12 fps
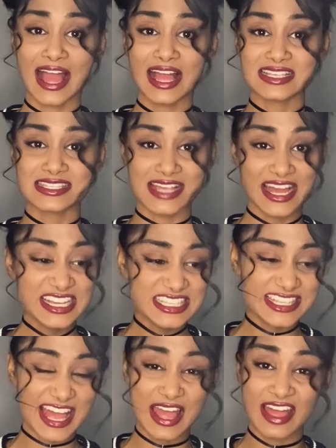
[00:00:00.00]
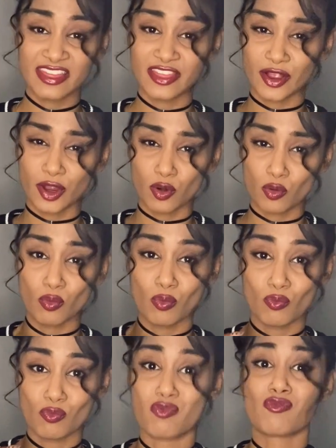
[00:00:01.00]
sex and they're
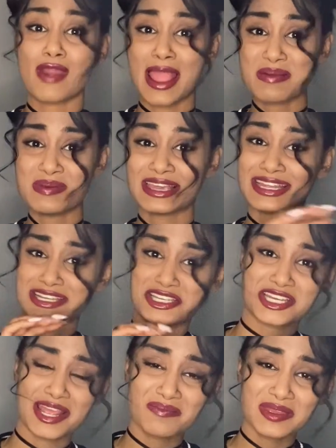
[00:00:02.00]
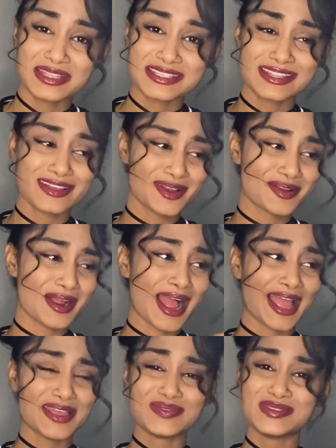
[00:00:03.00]
ramming and jamming into there and your
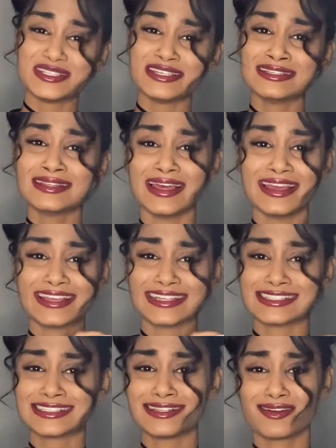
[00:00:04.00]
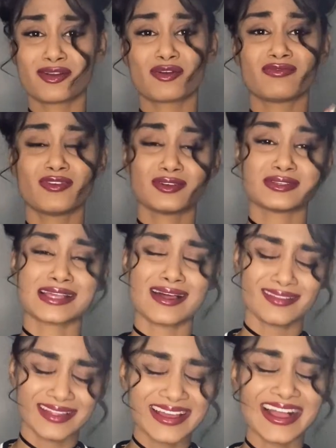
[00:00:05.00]
IUD like gets stuck or falls
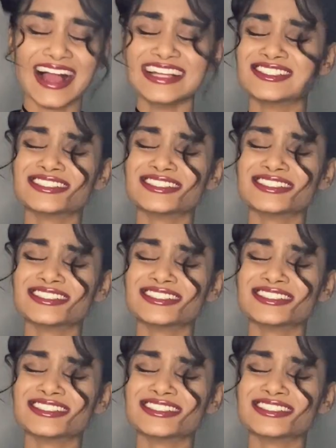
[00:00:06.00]
out, like I